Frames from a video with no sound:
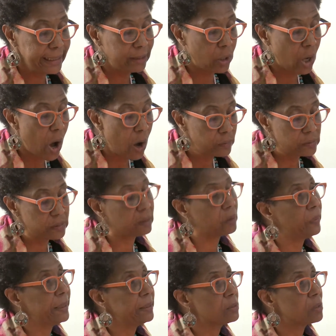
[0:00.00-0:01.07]
in
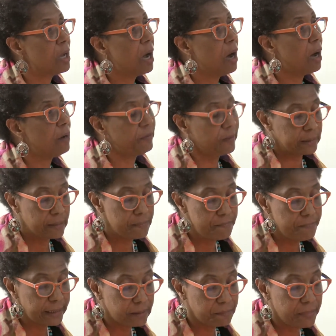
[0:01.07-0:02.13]
consequence of a
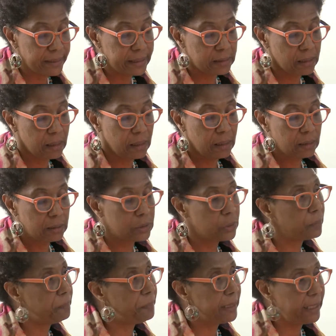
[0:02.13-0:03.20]
commitment to
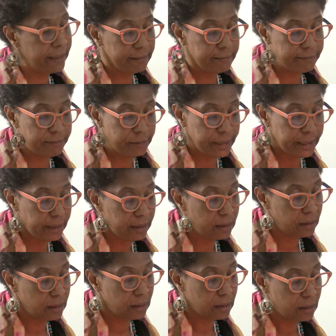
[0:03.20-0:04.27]
being free.
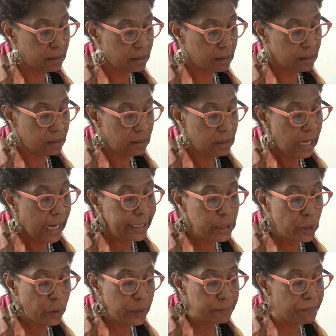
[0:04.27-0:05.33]
I
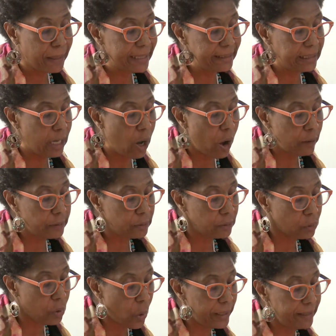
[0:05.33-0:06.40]
know it by the
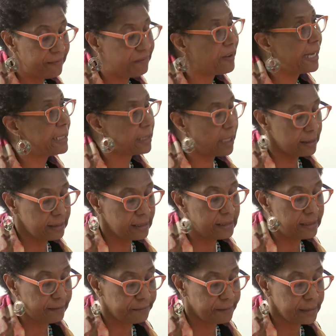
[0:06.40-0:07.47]
ongoing fight under
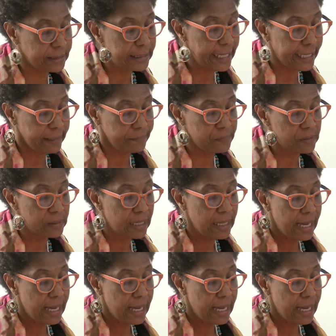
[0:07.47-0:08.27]
different names